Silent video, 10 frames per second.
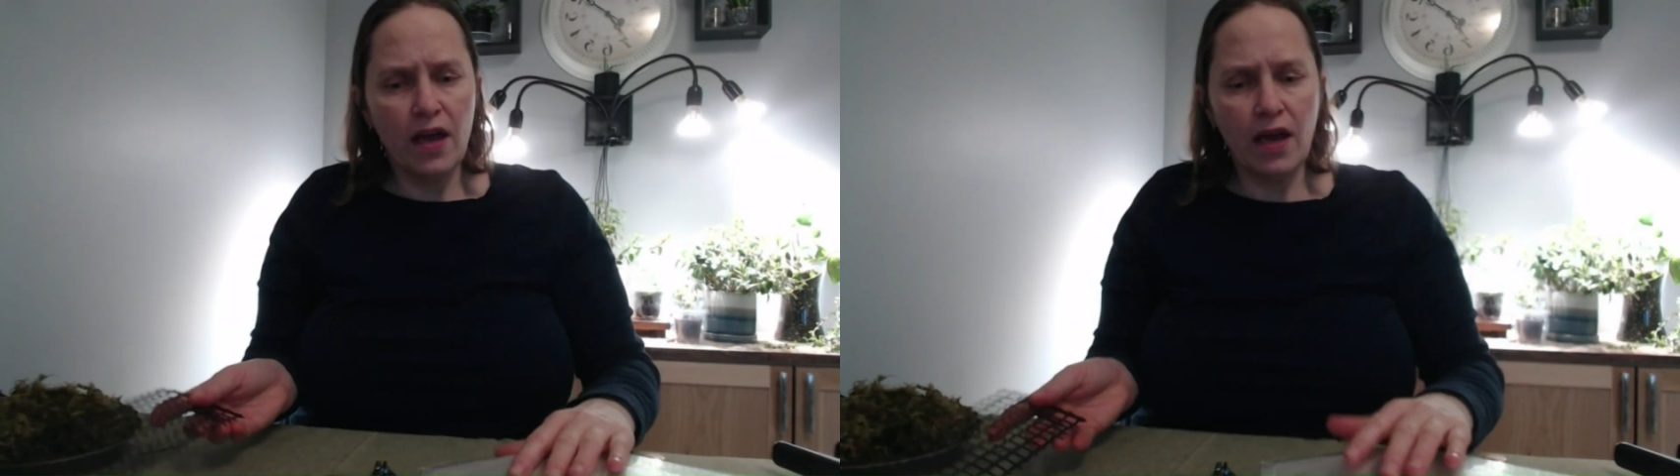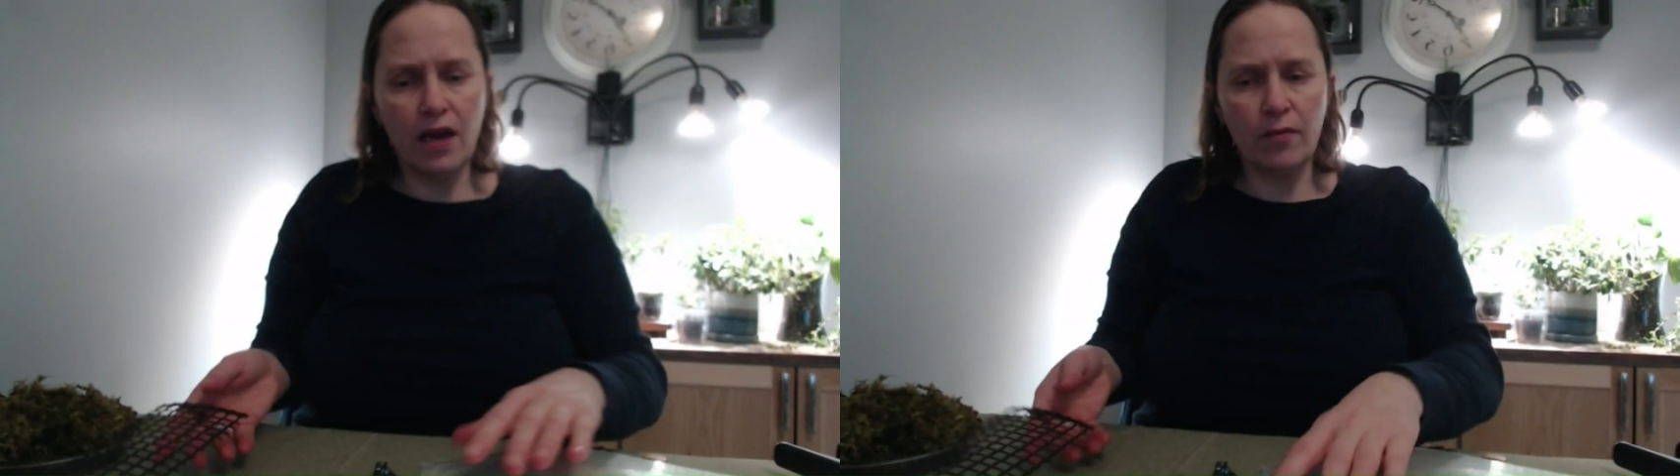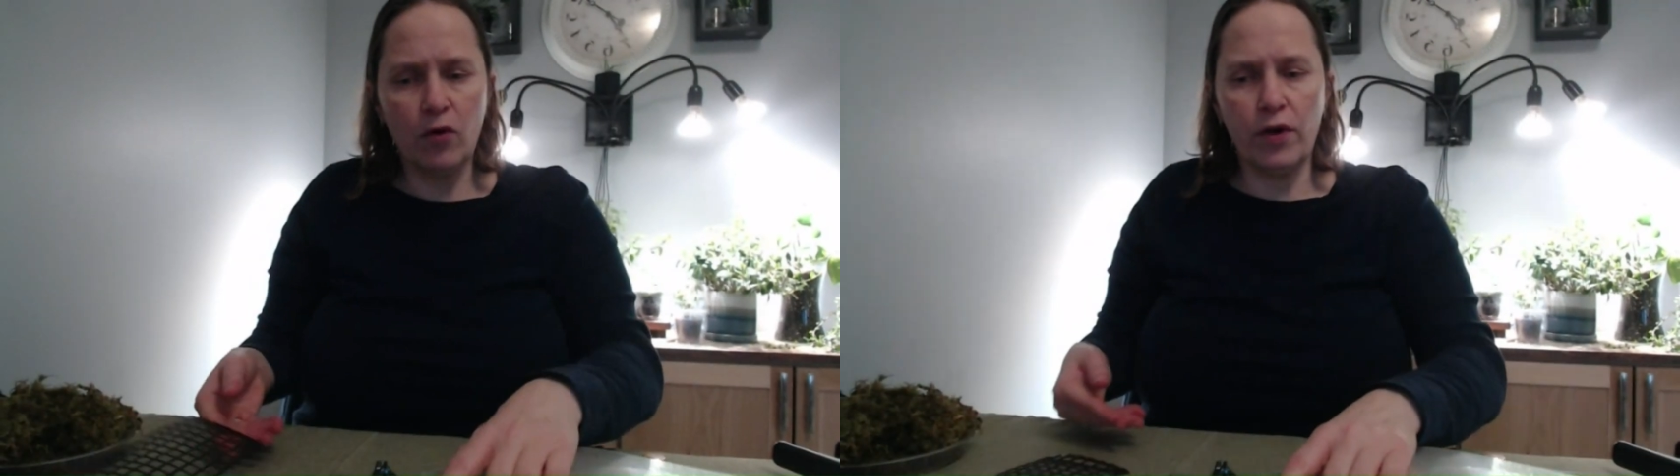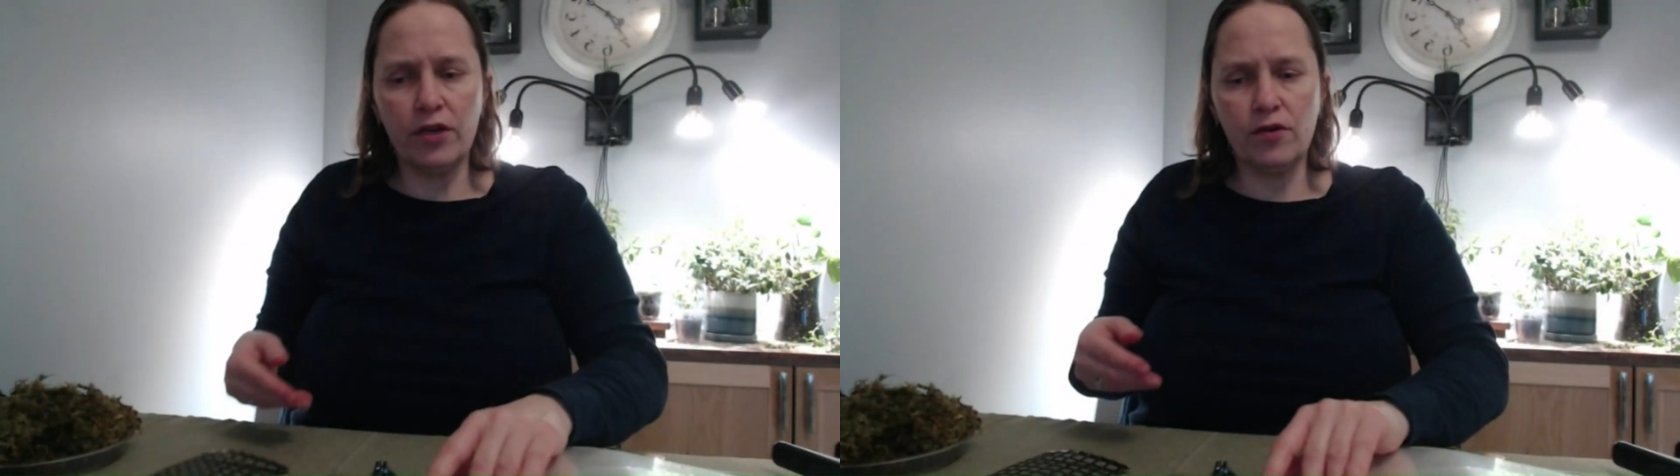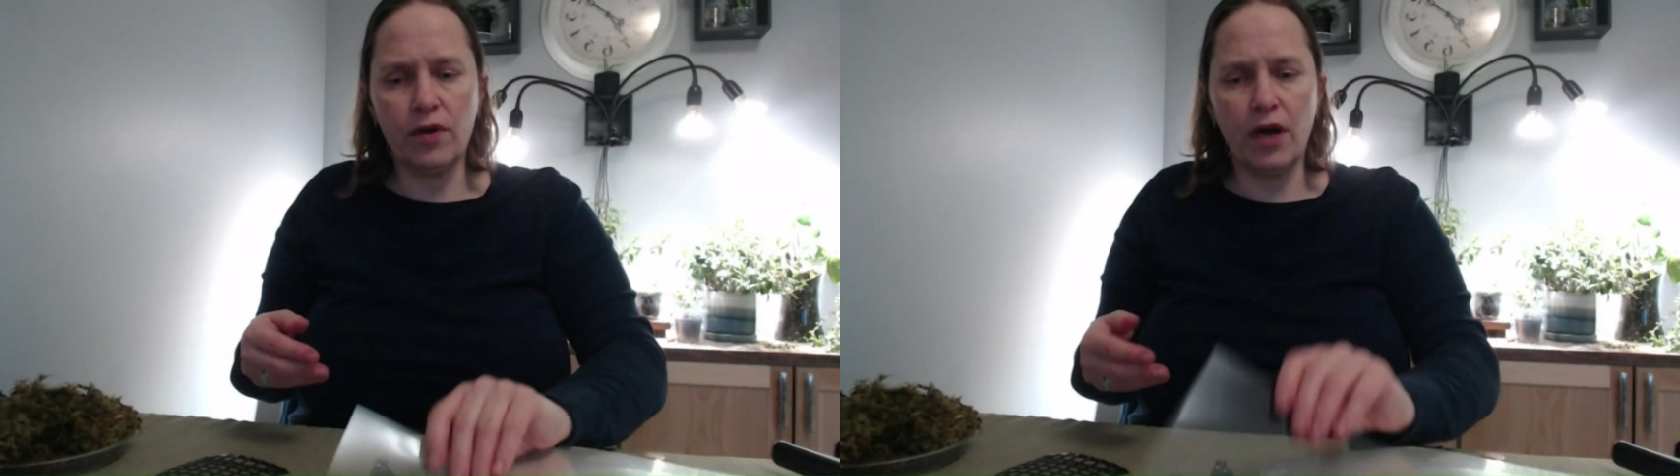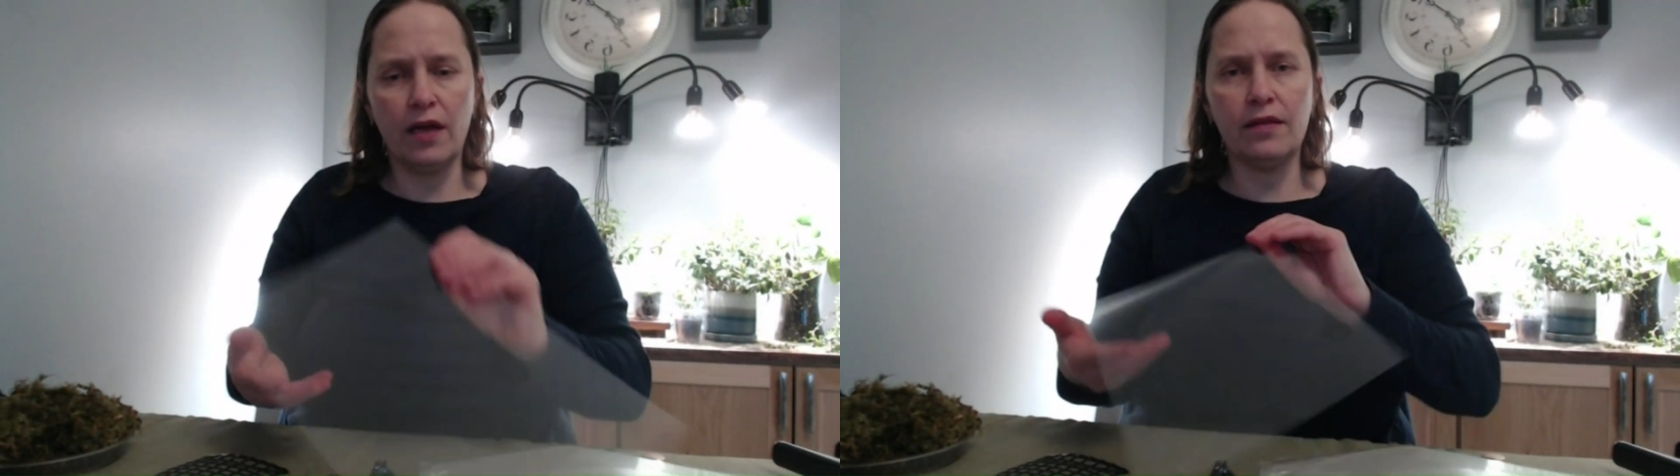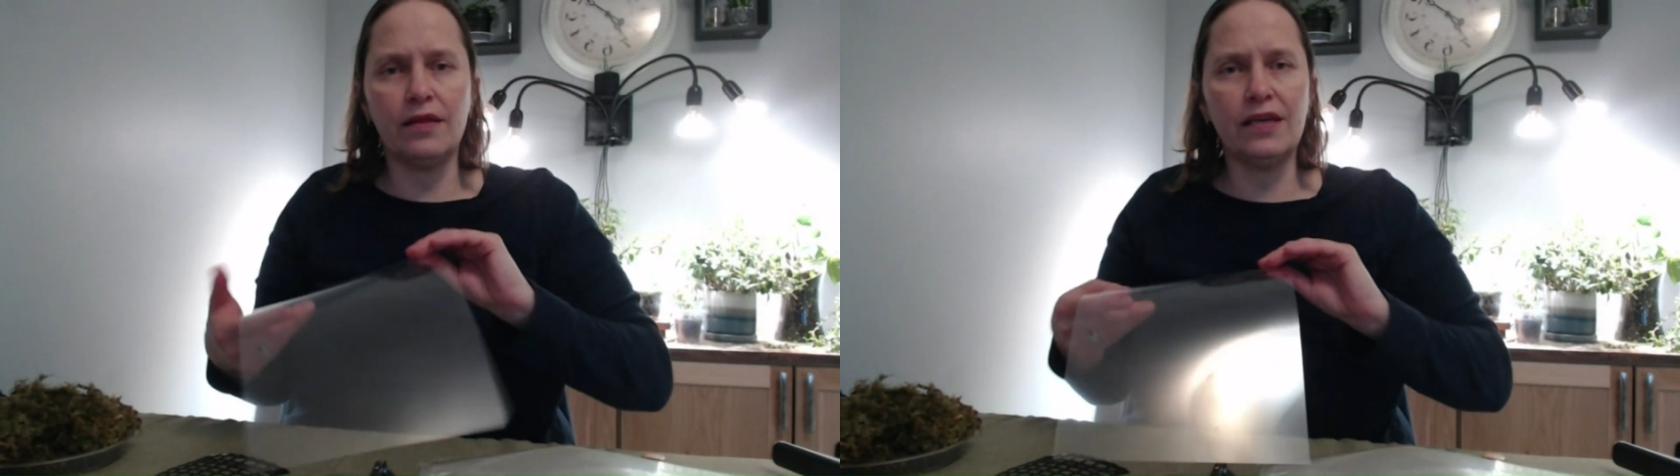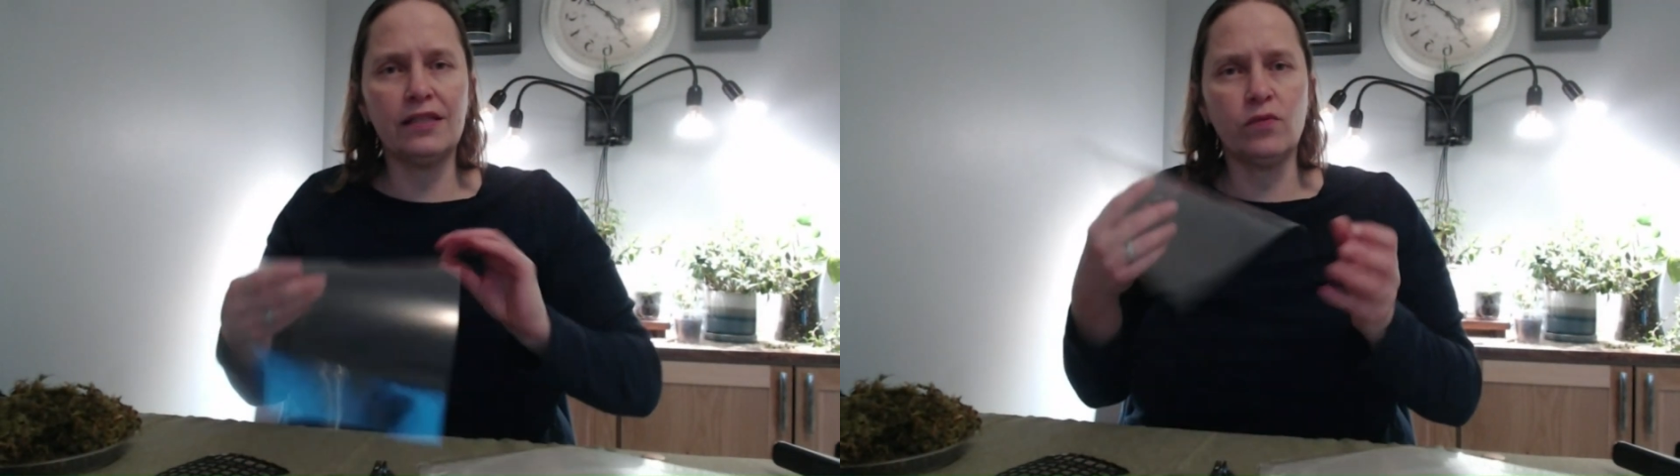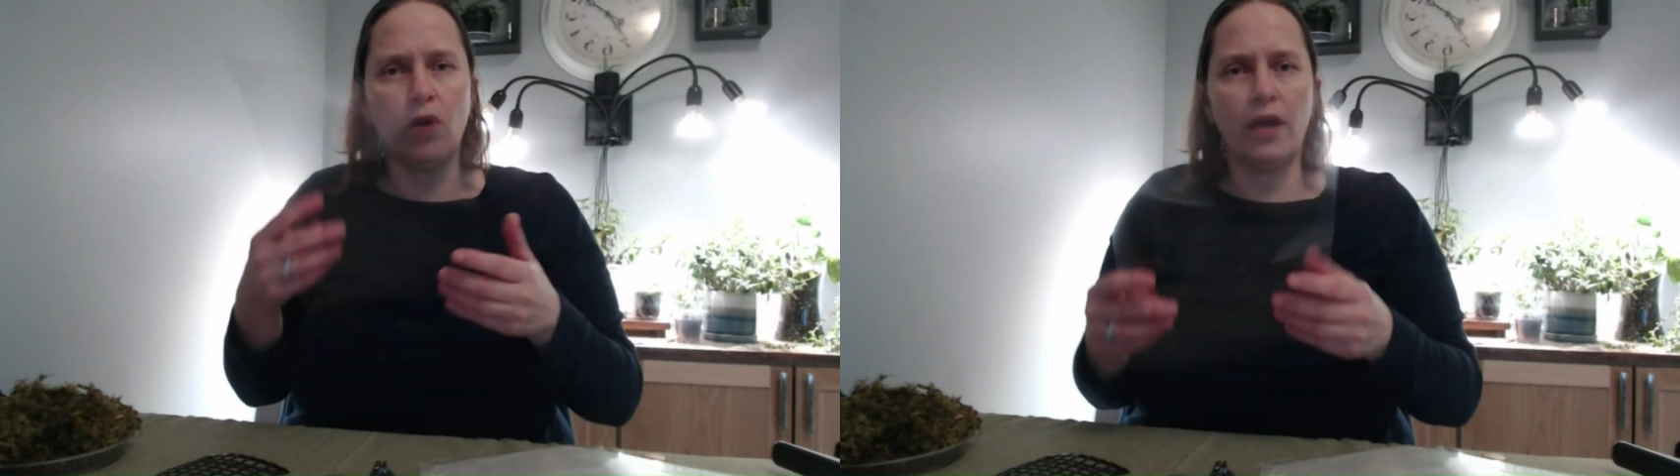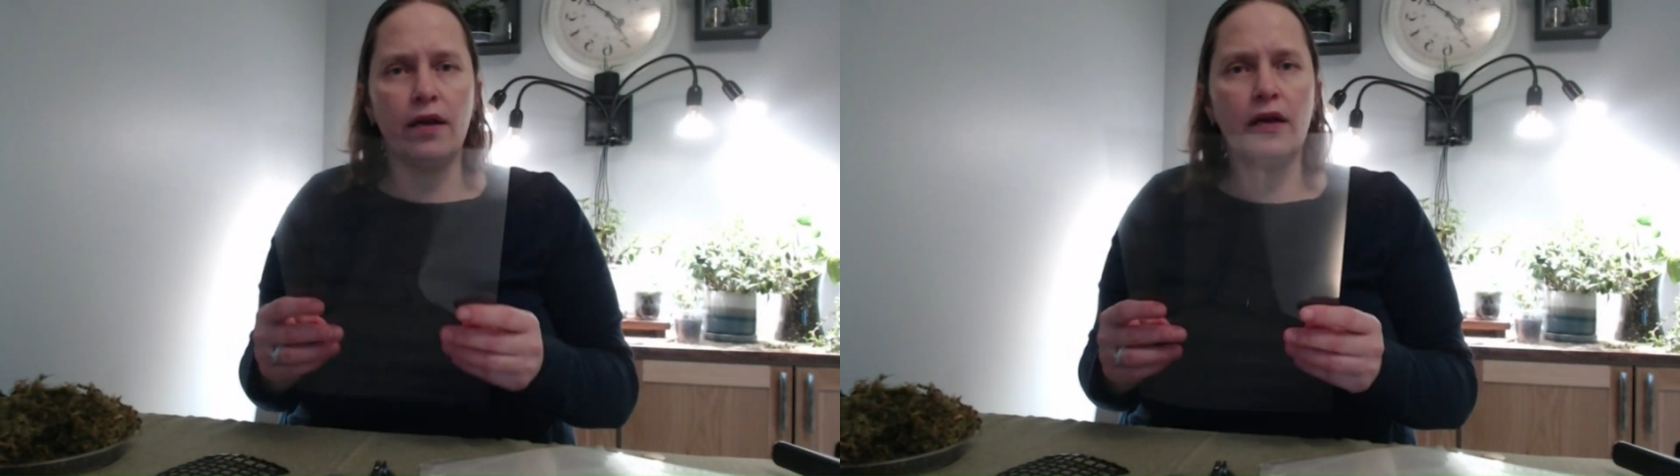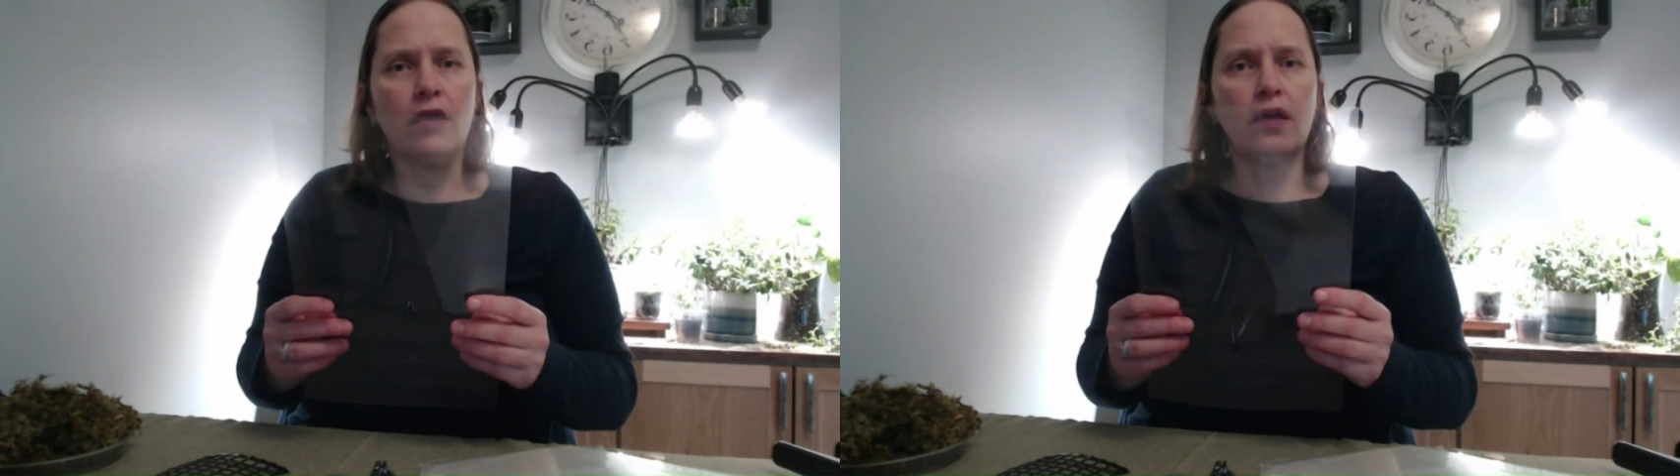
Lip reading: And I'm going to cut this one